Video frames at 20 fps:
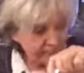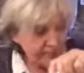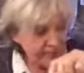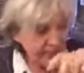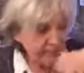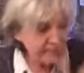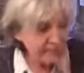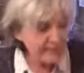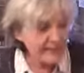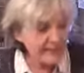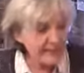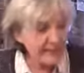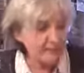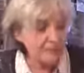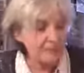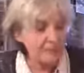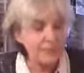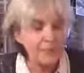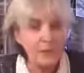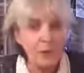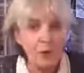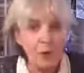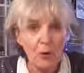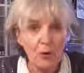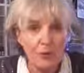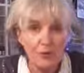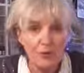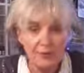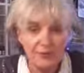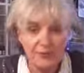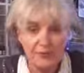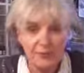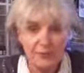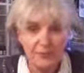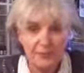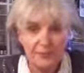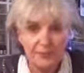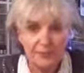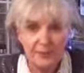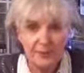just a little blob of
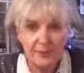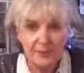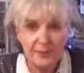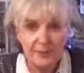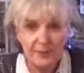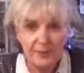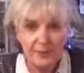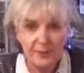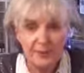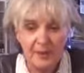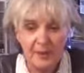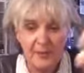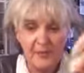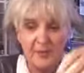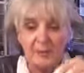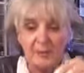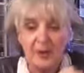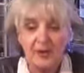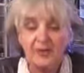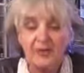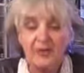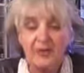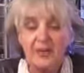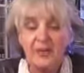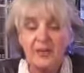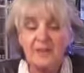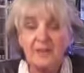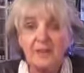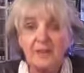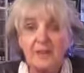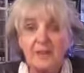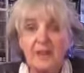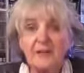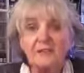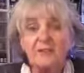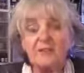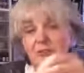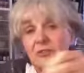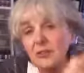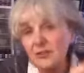papier-mâché in the
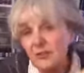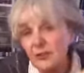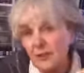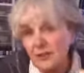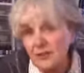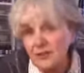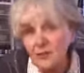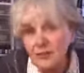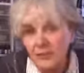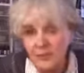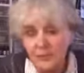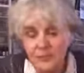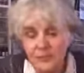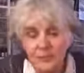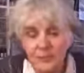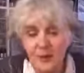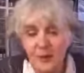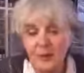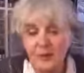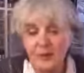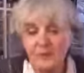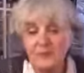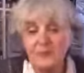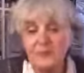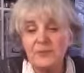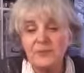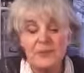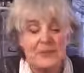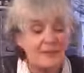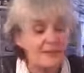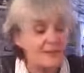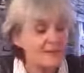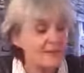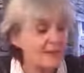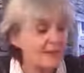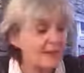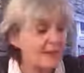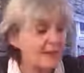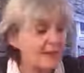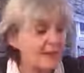centre to create a sort of
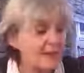disc.